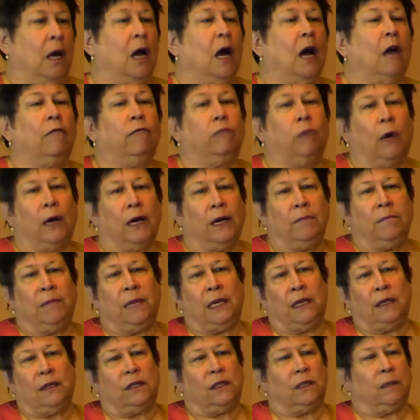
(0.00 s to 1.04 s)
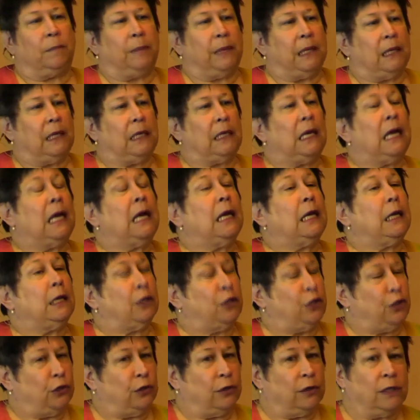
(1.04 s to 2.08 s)
of what it means to be in a
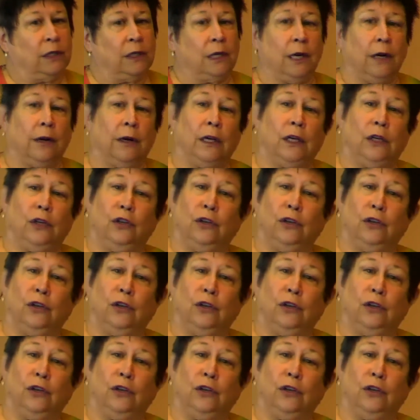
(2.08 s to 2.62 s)
Unitarian